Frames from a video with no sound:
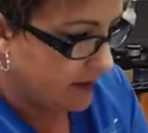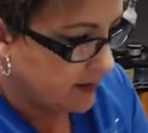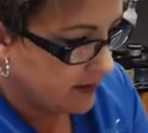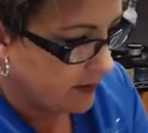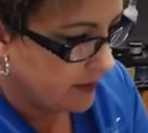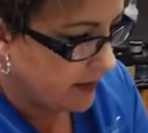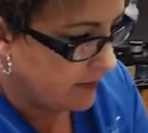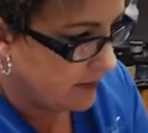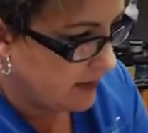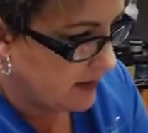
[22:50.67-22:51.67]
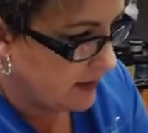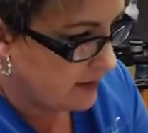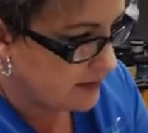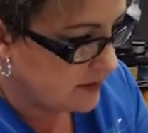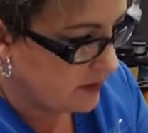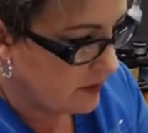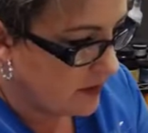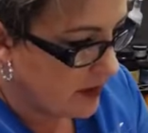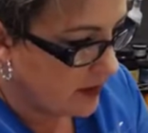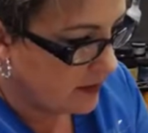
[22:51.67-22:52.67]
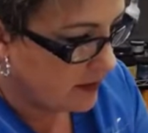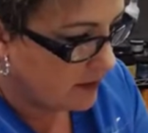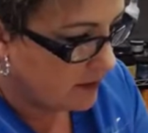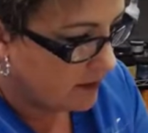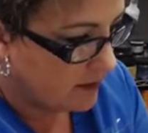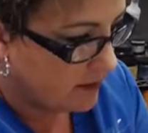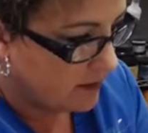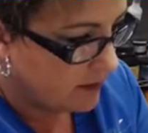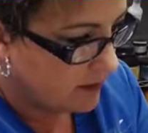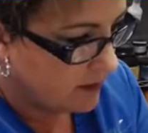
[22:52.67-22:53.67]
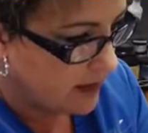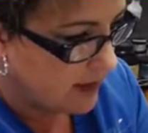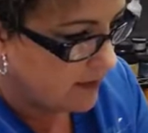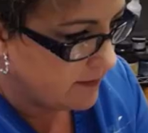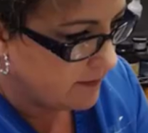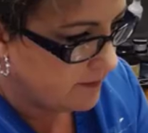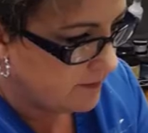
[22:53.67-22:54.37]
on this a little bit. I think it's too bright. Hang on.